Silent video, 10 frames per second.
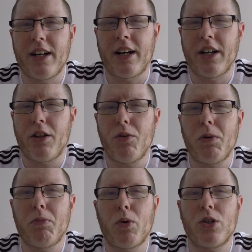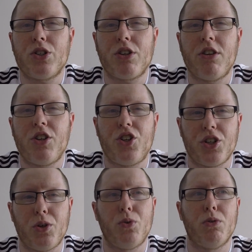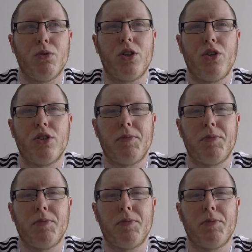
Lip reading: I know that we watched the show that used